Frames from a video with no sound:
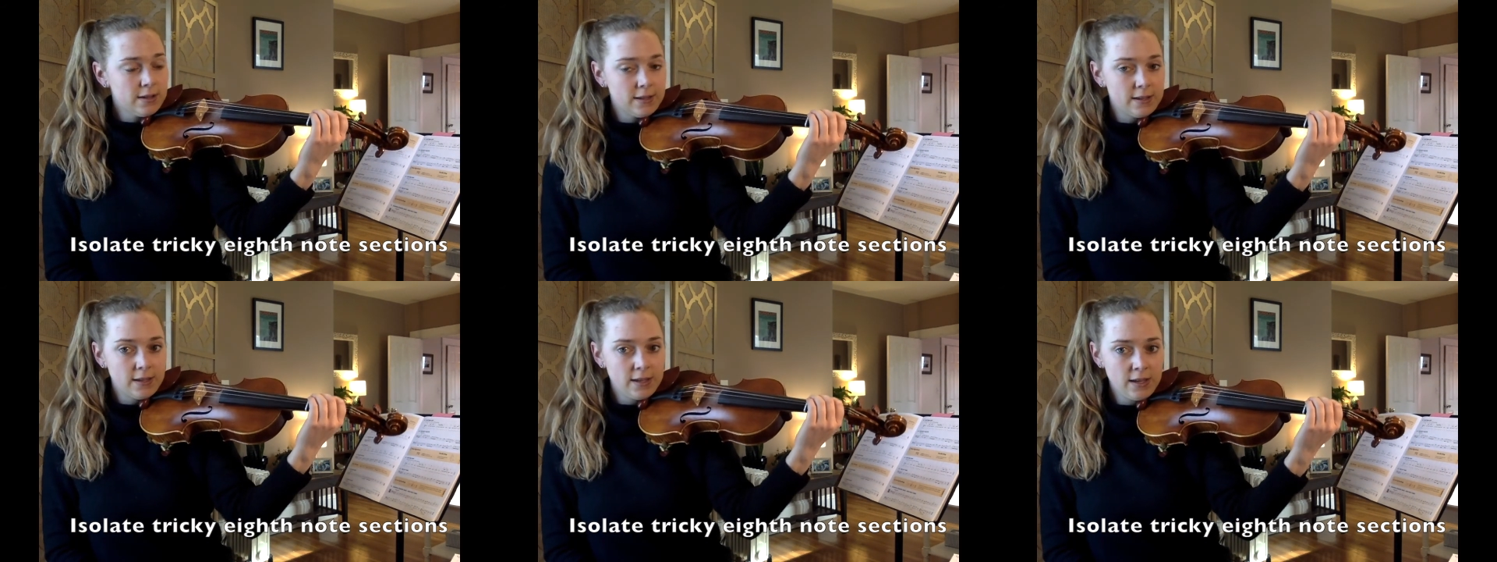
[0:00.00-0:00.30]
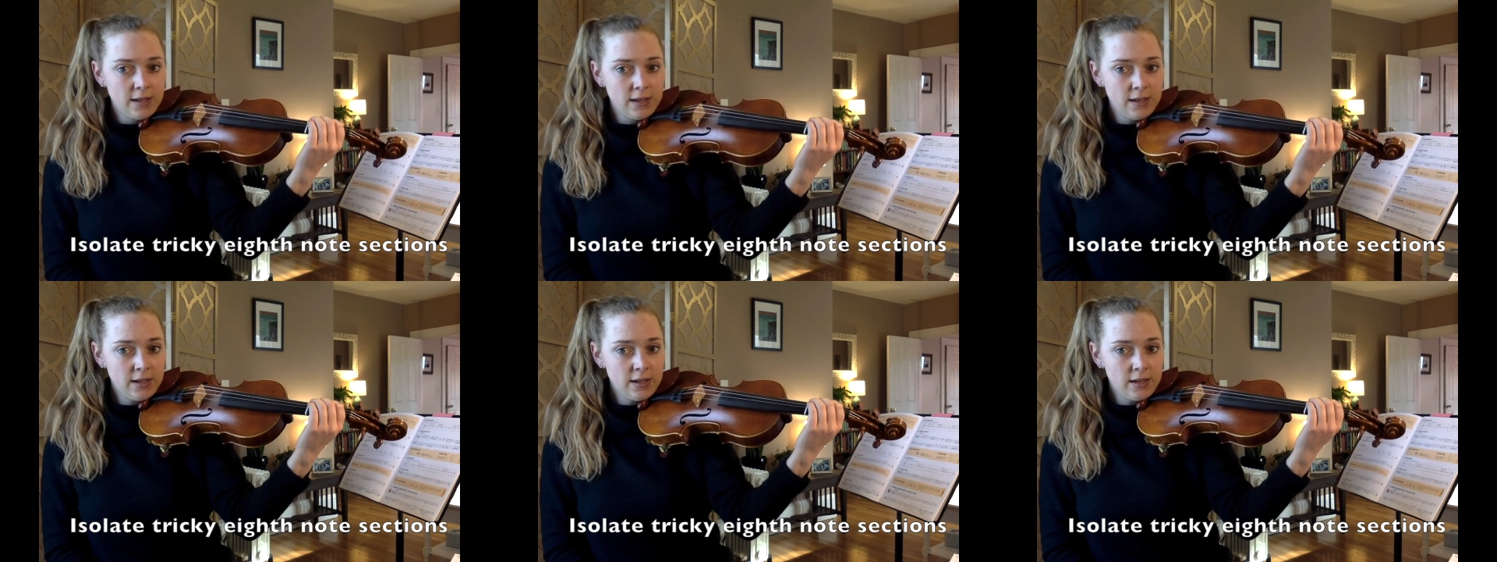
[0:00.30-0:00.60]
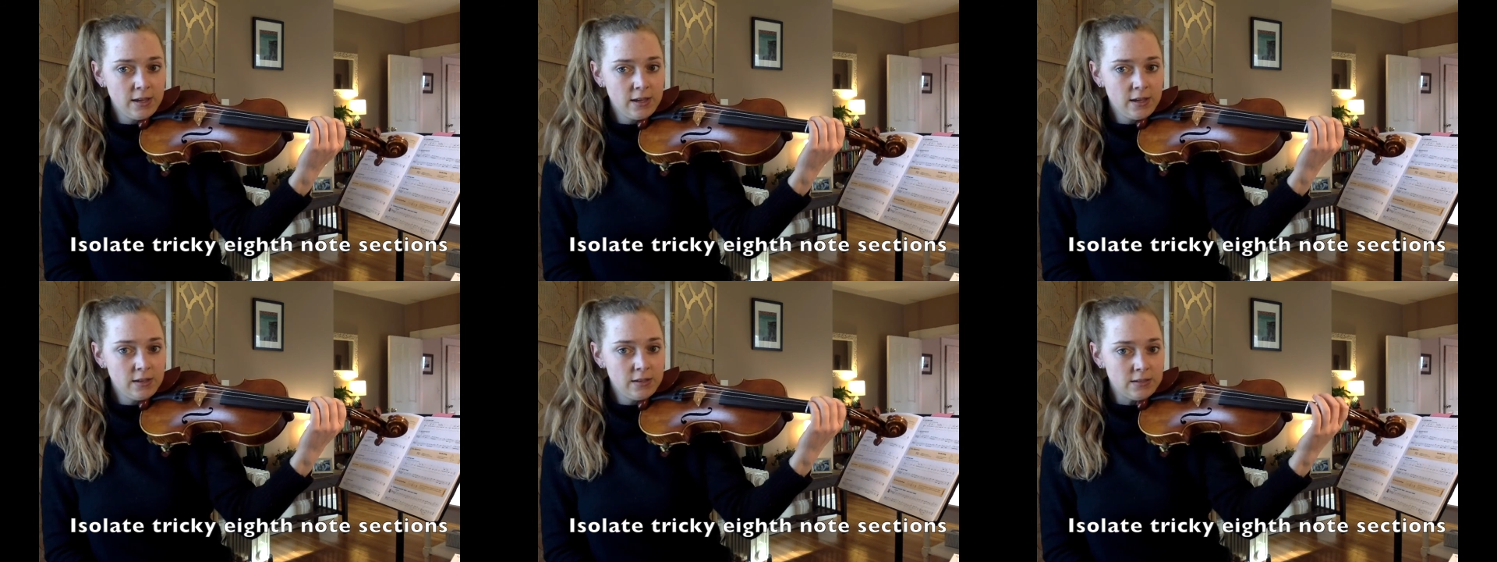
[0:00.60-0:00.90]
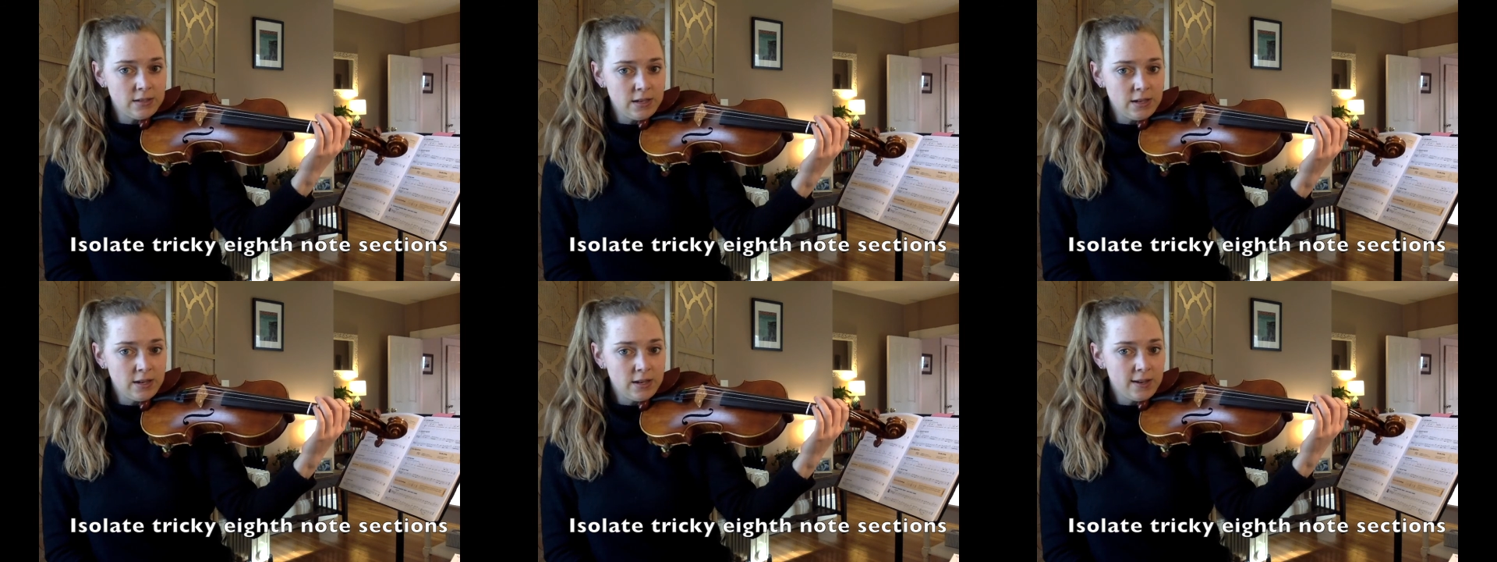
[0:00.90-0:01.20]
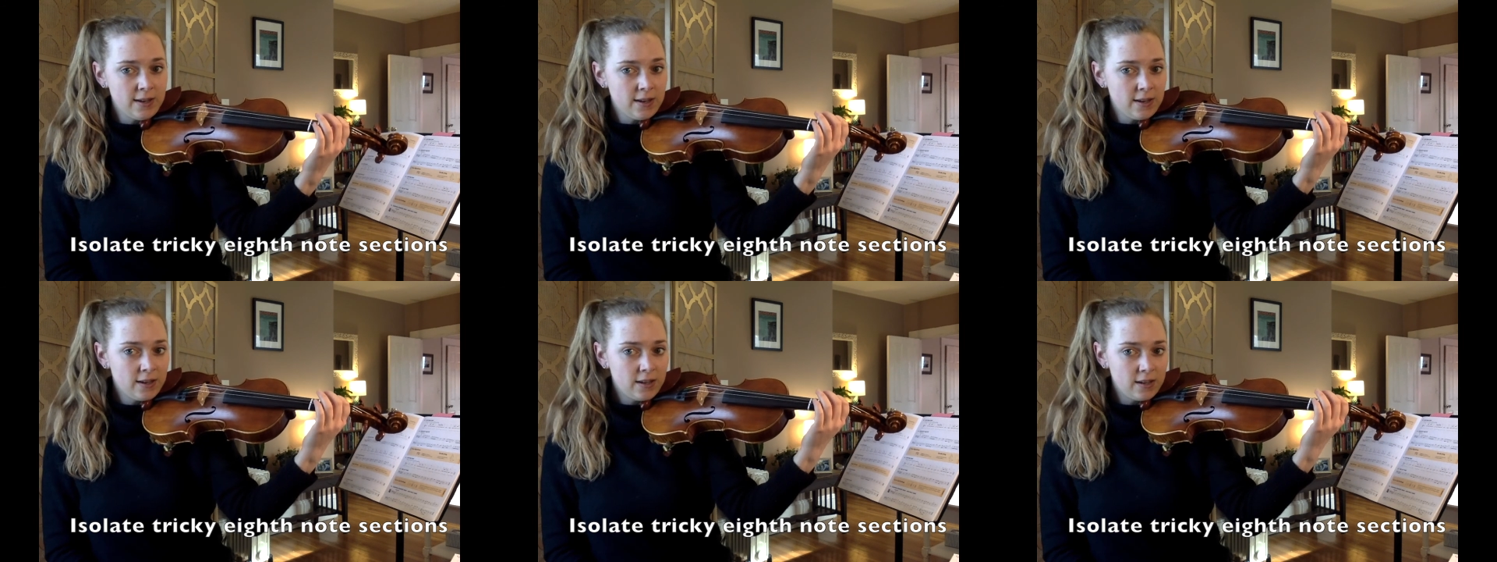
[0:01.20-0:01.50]
E,
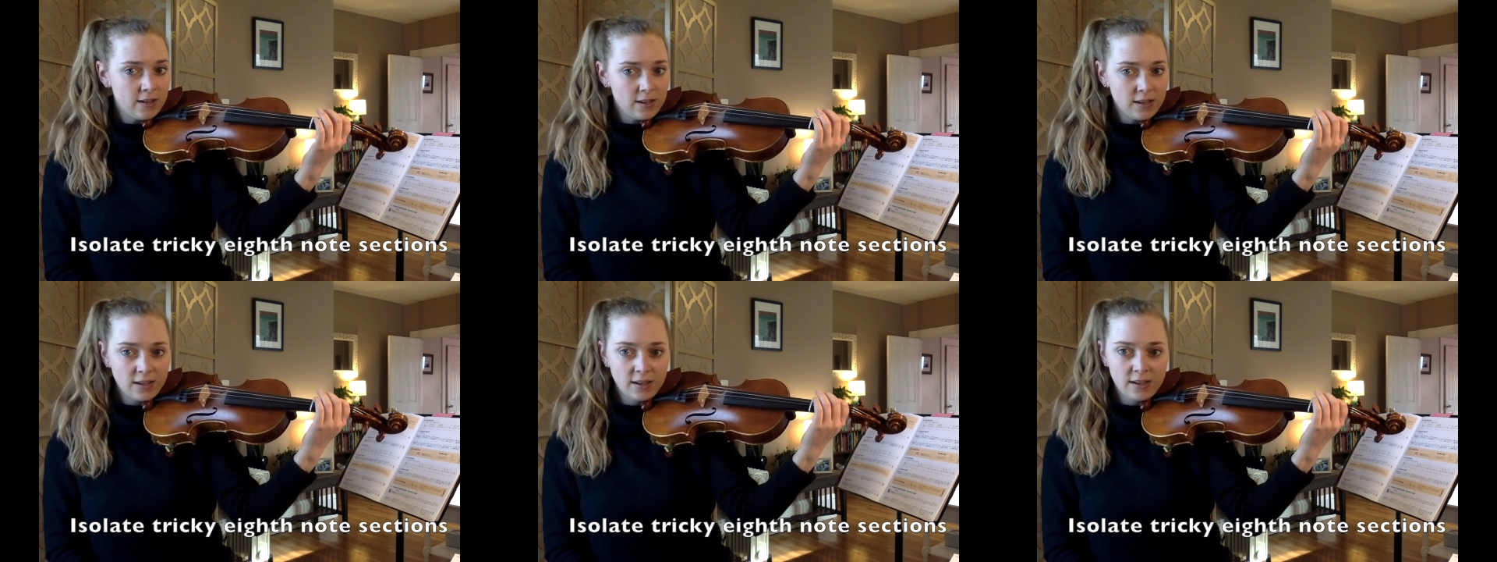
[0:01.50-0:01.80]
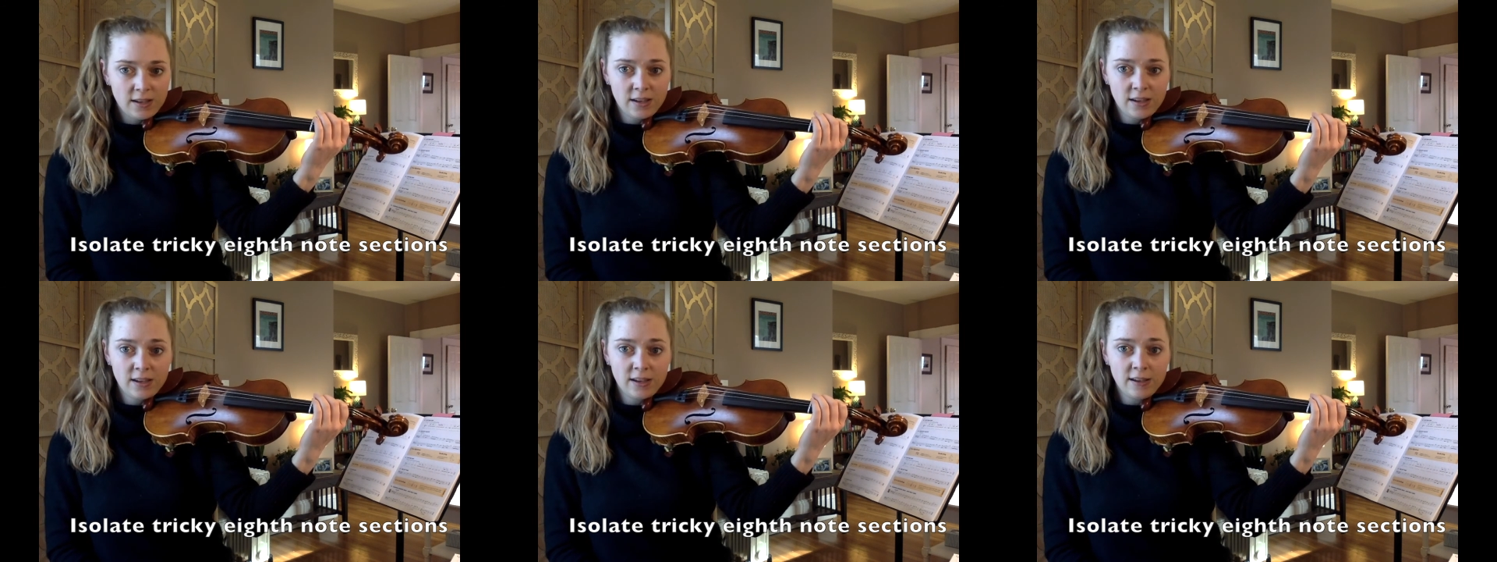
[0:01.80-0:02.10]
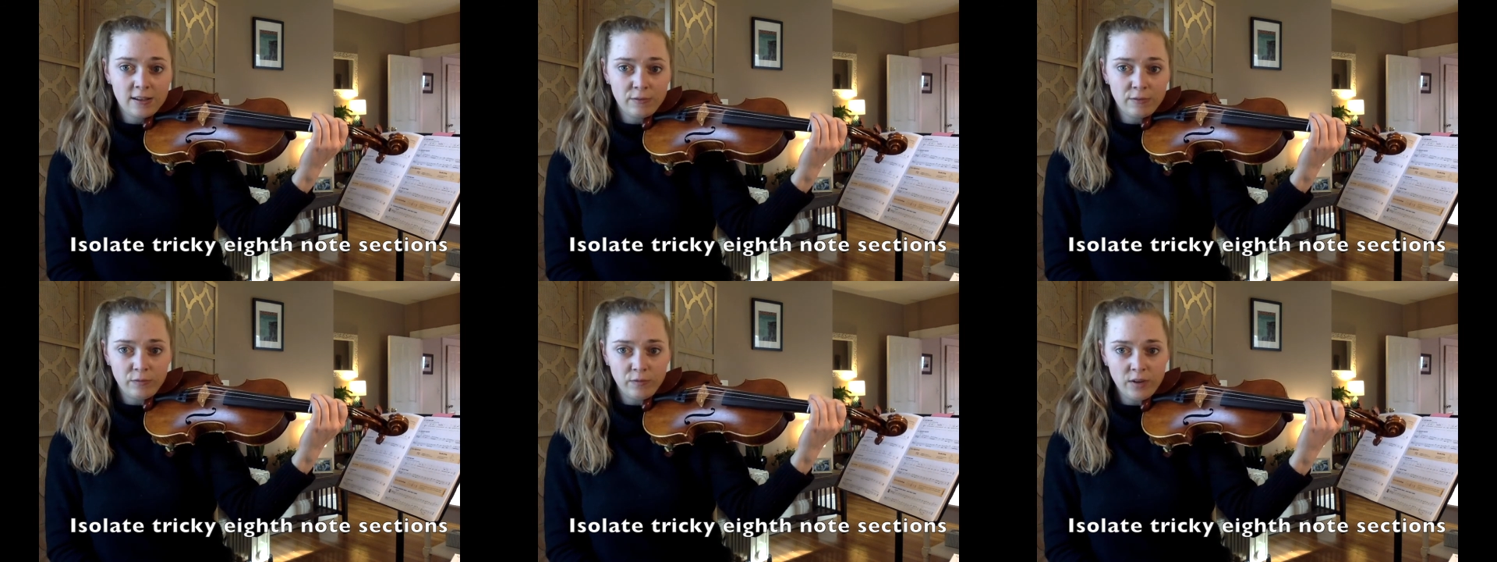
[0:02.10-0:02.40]
D, E,